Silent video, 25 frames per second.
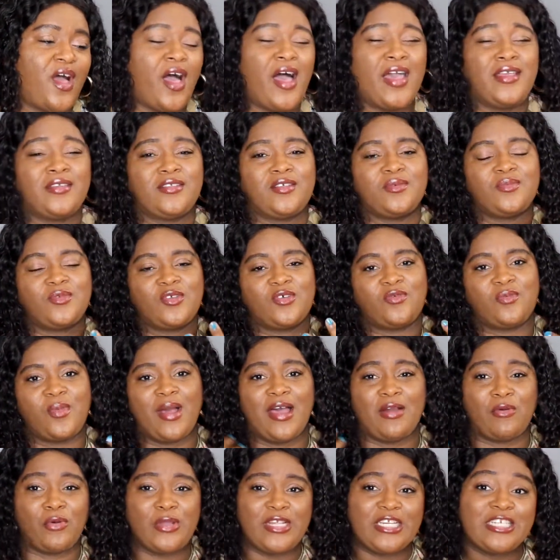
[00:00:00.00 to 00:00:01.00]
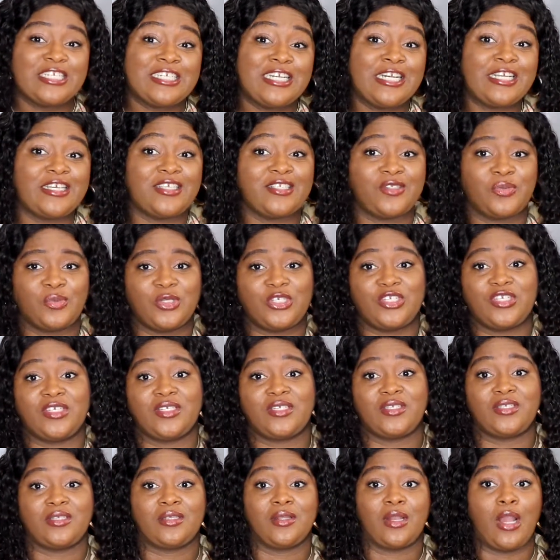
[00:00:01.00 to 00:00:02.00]
items on my wish list which
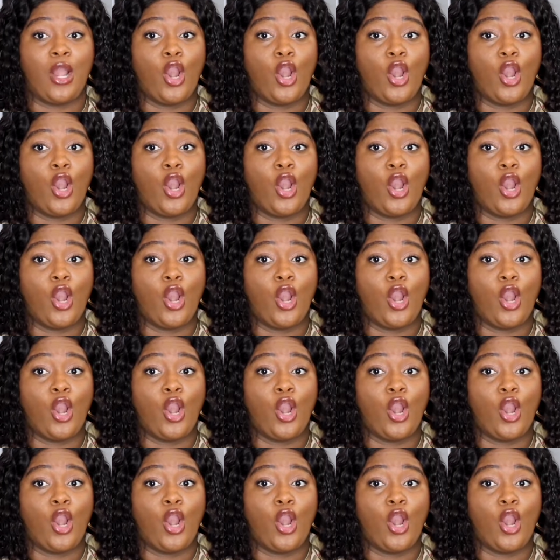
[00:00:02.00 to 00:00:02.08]
is